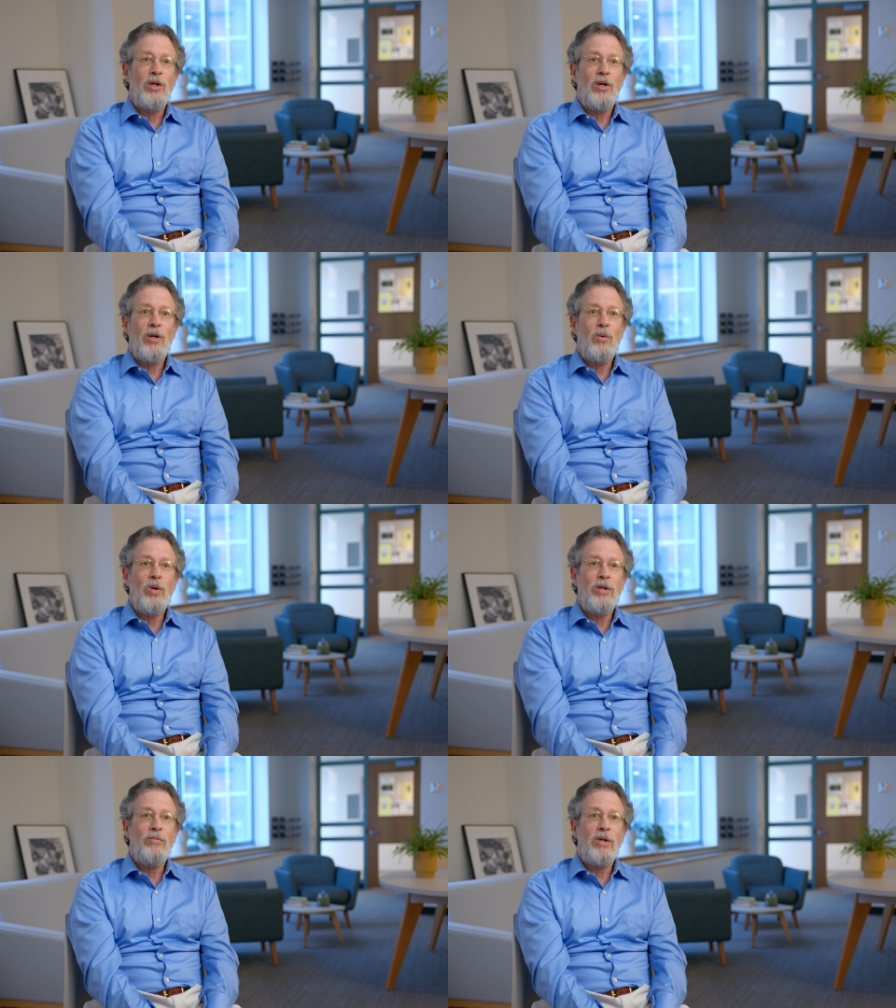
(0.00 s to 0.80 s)

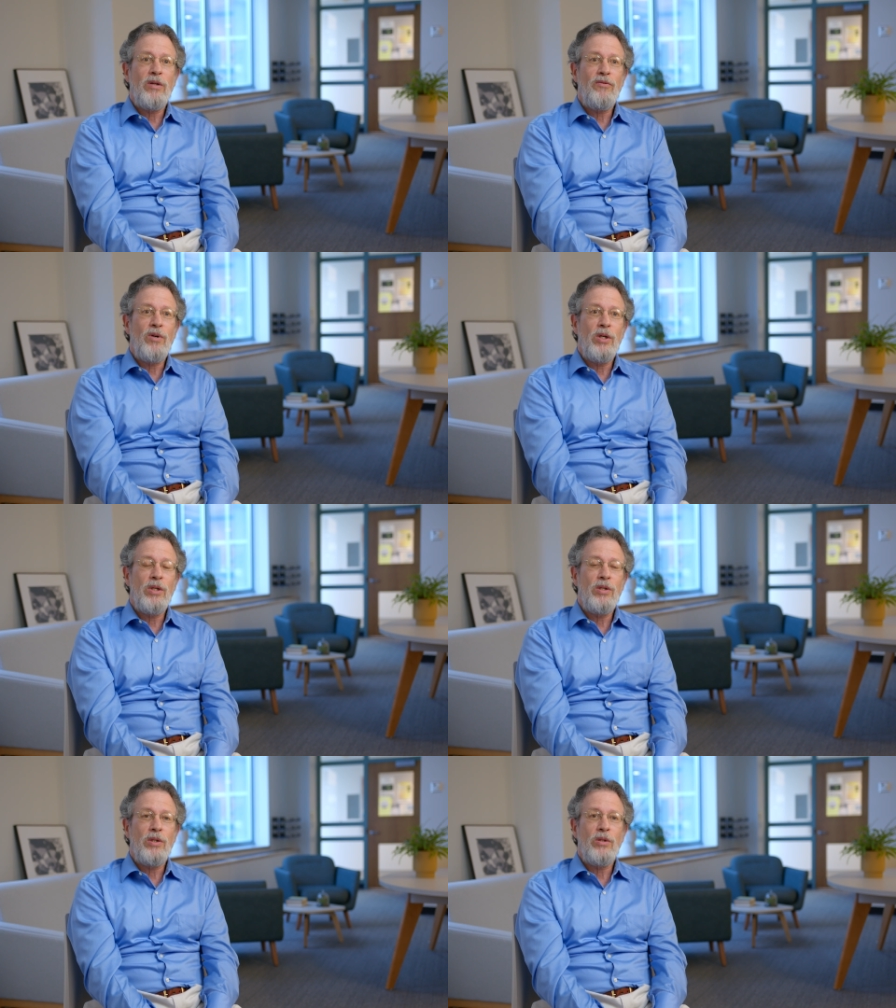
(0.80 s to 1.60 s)
what you might
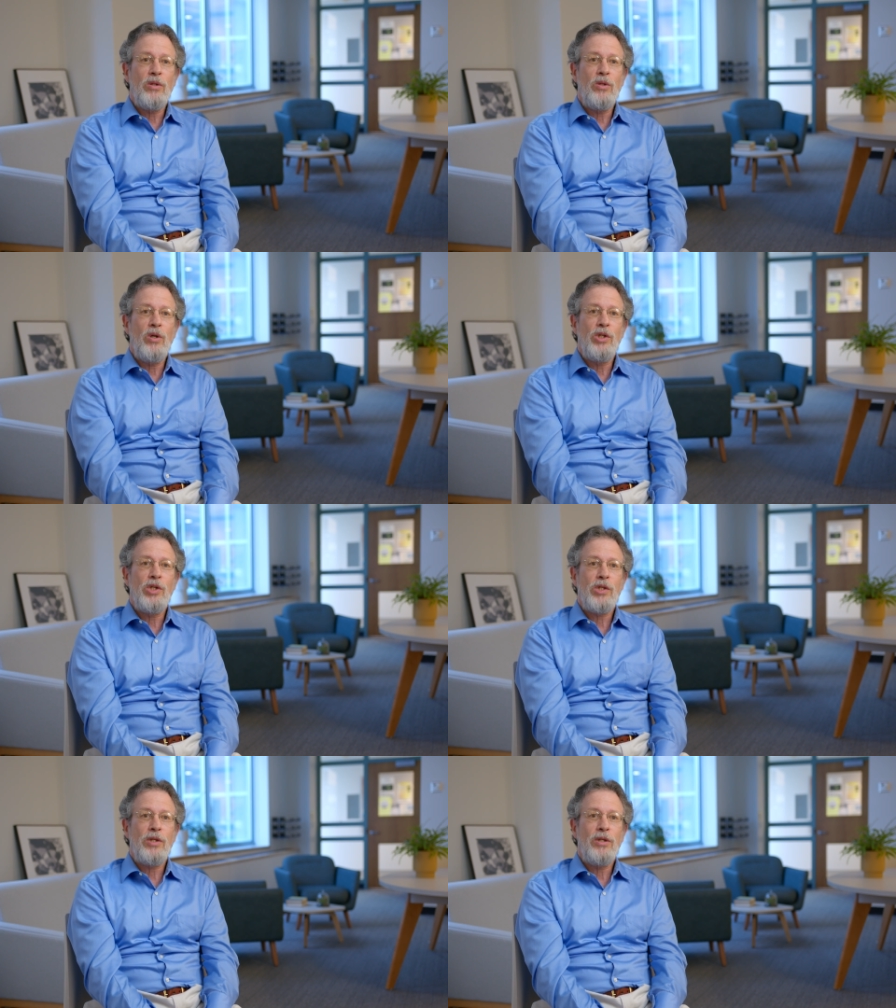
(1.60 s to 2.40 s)
find in the
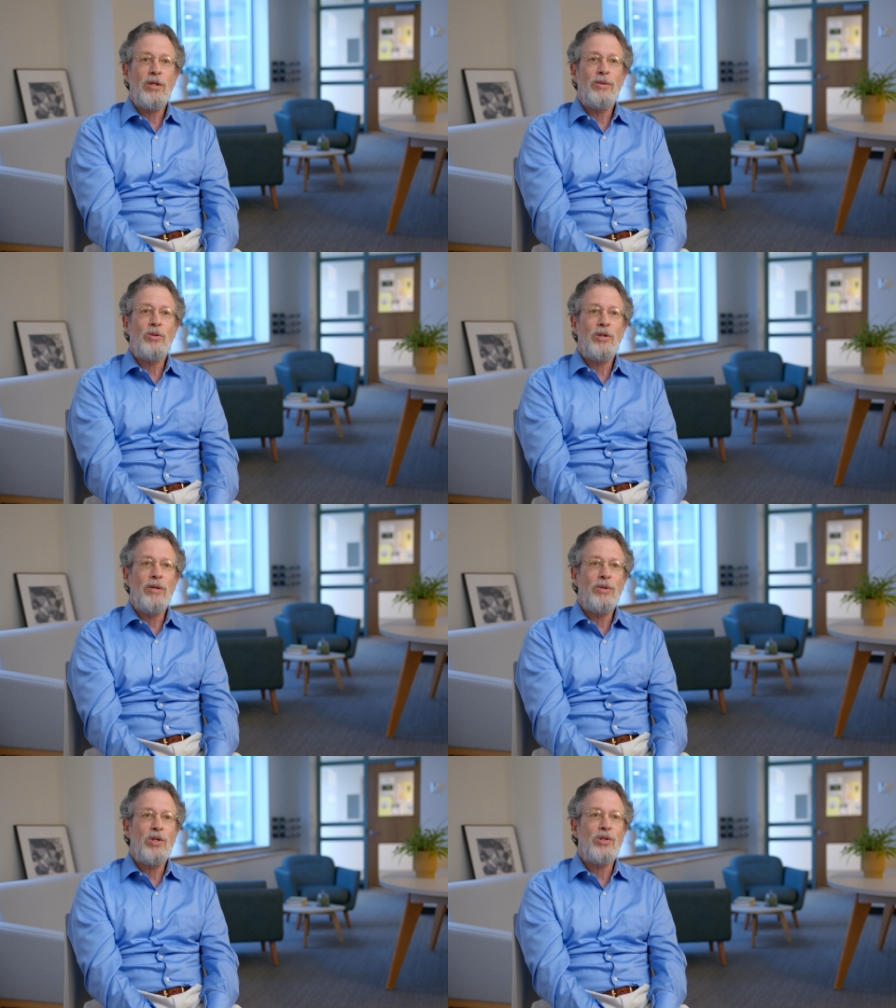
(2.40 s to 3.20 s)
largest chemical
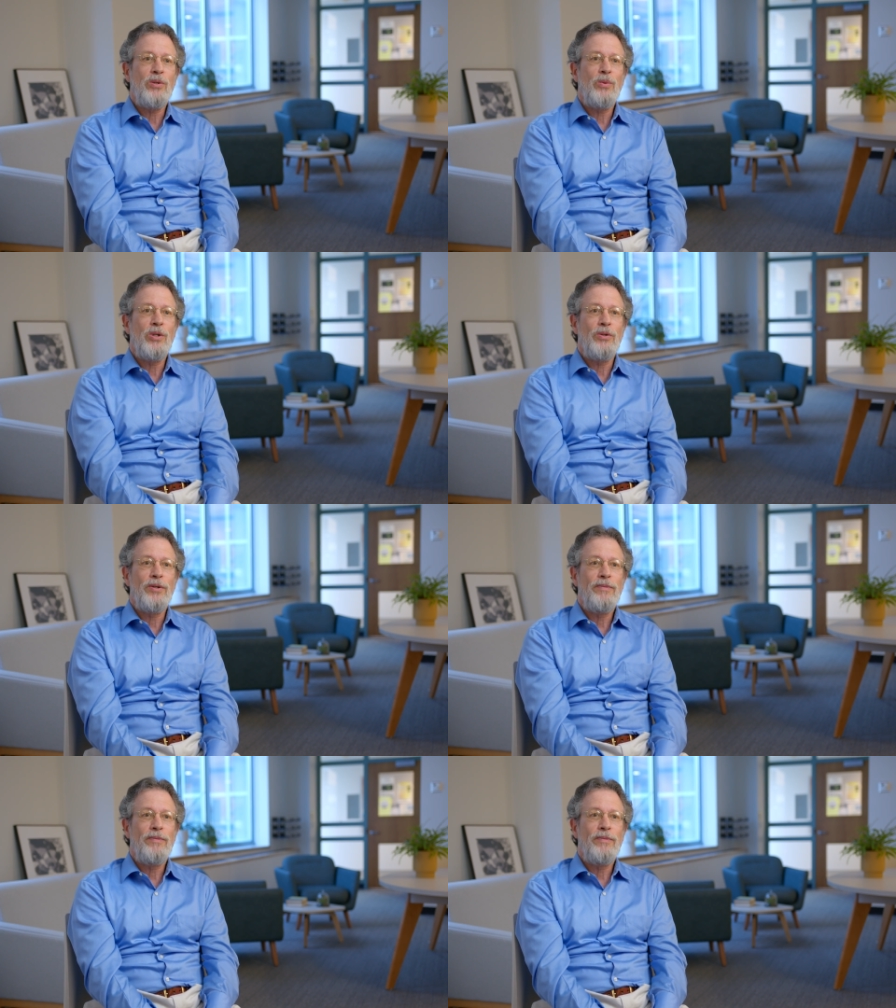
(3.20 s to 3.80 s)
companies in the world.